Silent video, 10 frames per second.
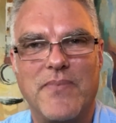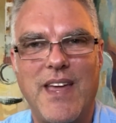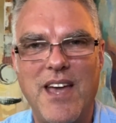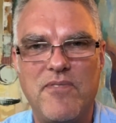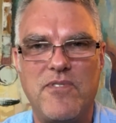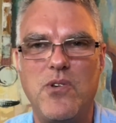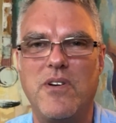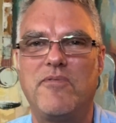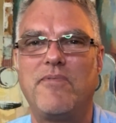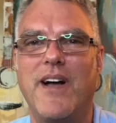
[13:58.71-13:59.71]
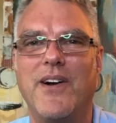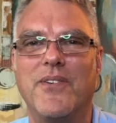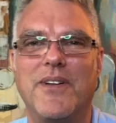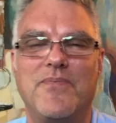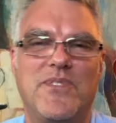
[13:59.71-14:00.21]
If you have
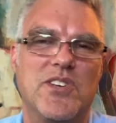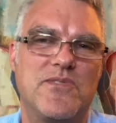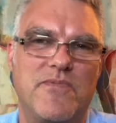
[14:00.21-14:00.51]
found this